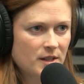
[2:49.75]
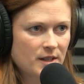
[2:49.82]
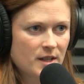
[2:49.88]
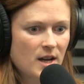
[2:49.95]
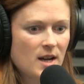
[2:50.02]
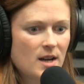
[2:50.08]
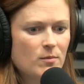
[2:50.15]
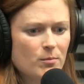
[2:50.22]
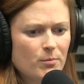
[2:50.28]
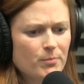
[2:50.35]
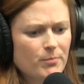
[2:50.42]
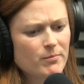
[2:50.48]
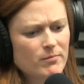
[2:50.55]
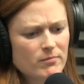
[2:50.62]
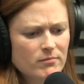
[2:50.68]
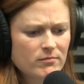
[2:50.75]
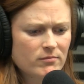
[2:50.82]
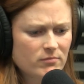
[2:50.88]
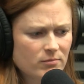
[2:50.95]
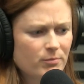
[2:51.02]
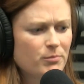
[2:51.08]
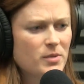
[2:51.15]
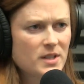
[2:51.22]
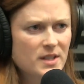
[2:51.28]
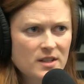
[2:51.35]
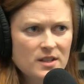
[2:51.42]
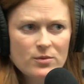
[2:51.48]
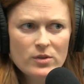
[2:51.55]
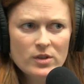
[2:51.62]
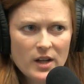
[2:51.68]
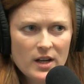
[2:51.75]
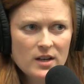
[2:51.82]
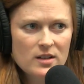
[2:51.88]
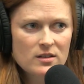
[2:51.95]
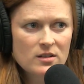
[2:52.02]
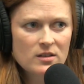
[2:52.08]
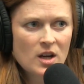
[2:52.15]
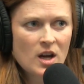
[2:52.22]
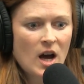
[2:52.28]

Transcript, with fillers: state, business related.